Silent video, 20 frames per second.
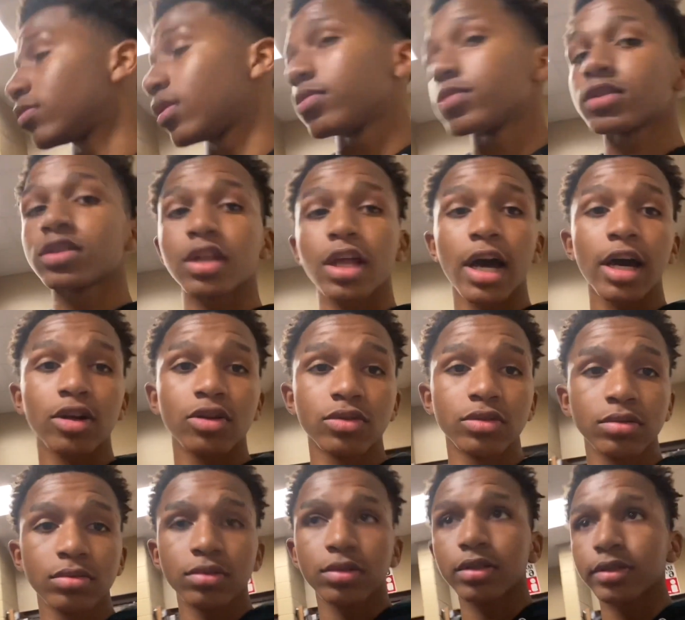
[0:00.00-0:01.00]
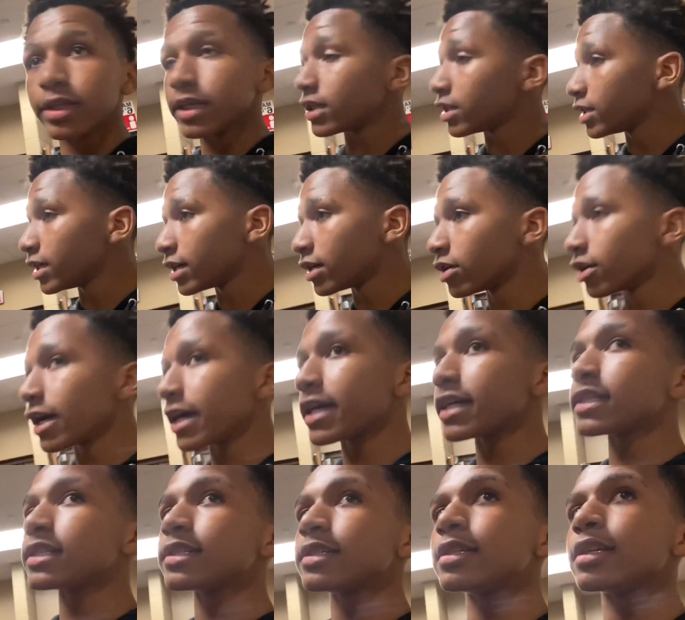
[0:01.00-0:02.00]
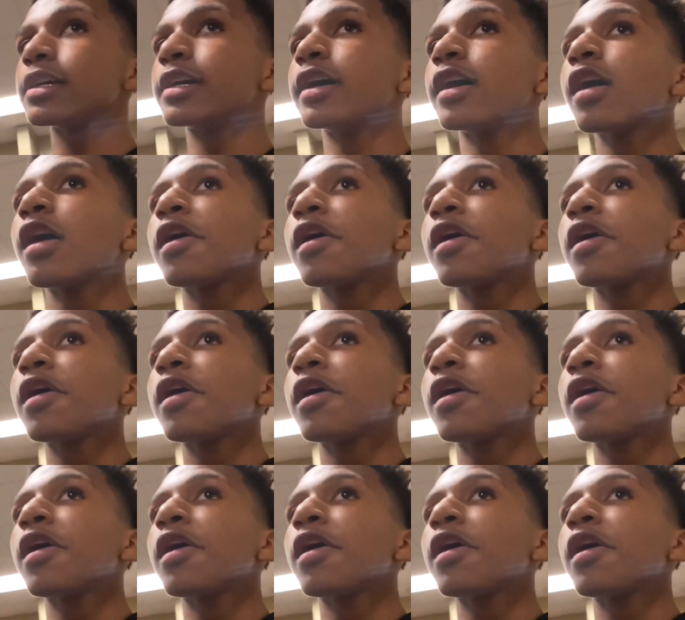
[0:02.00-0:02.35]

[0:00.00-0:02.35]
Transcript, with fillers: I'ma slide on her. Nigga, you hear her ass? She said.